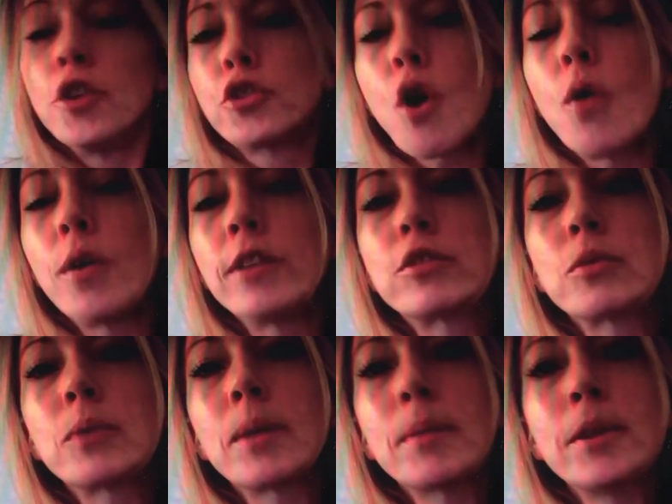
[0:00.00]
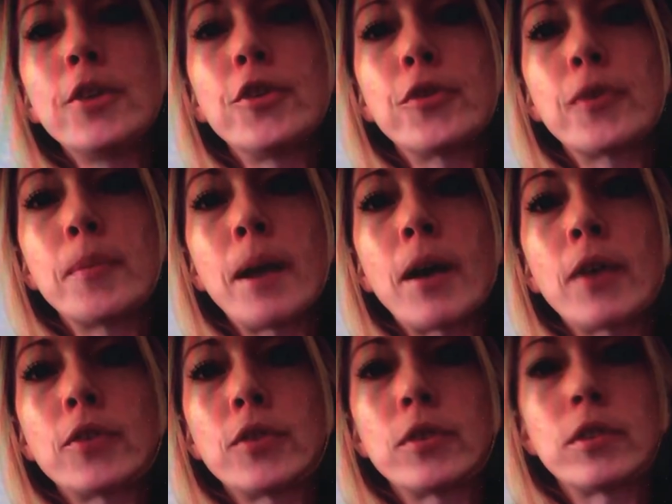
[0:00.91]
So what I'm going to do from now
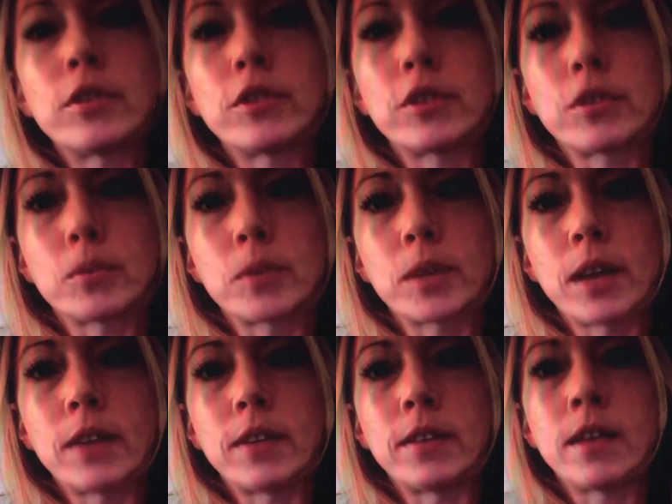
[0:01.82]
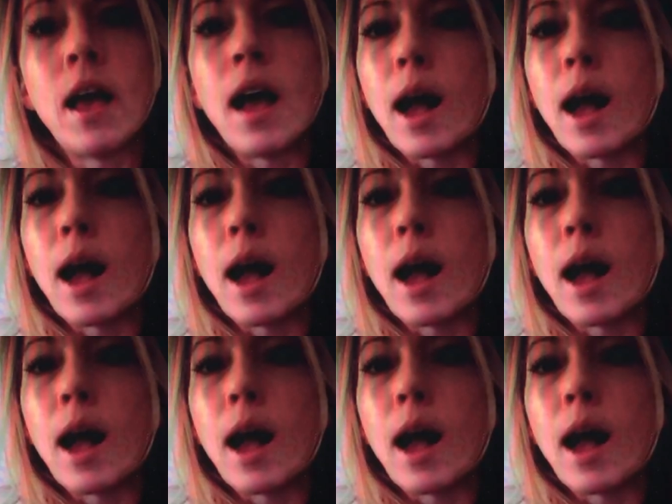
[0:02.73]
on too in the Chisel workouts is